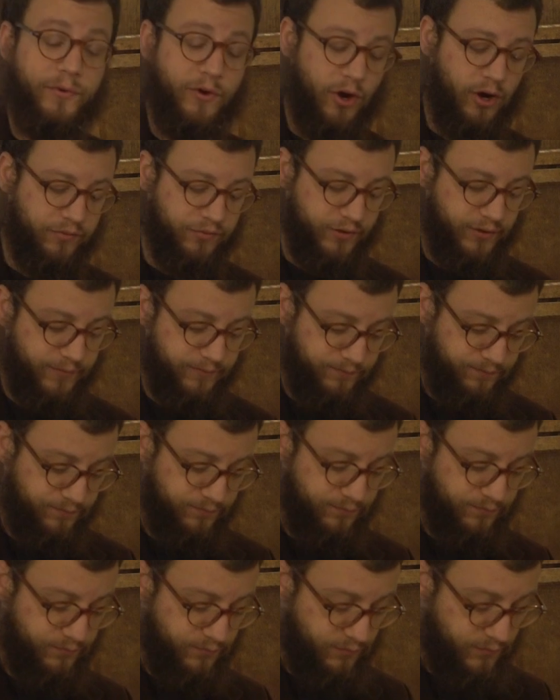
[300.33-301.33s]
coffee.
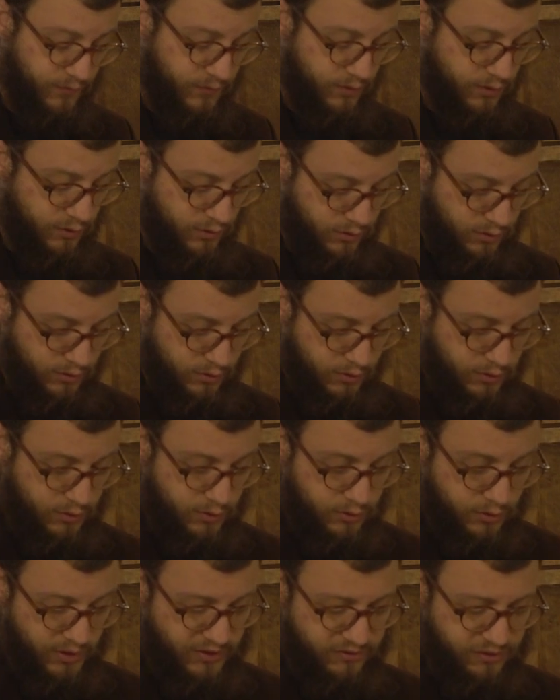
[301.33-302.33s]

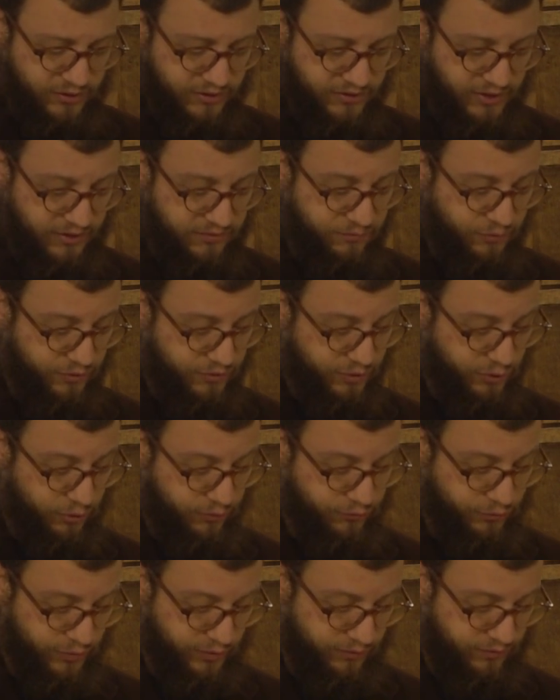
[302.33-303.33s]
Let's look at that
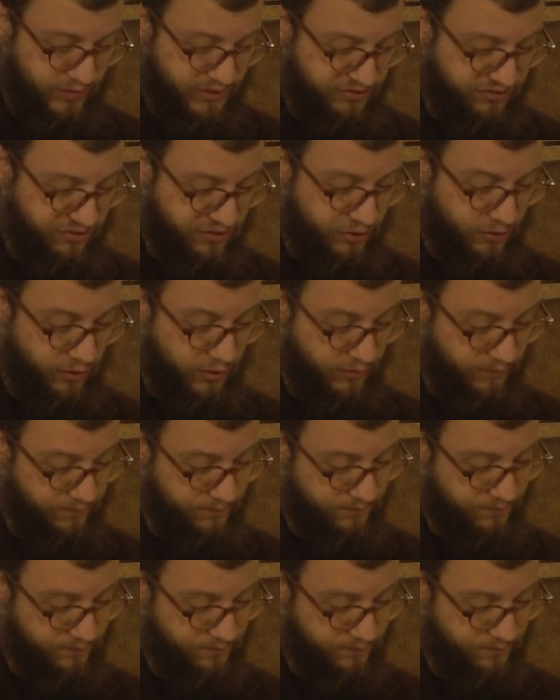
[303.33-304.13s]
footnote for the flesh thorough.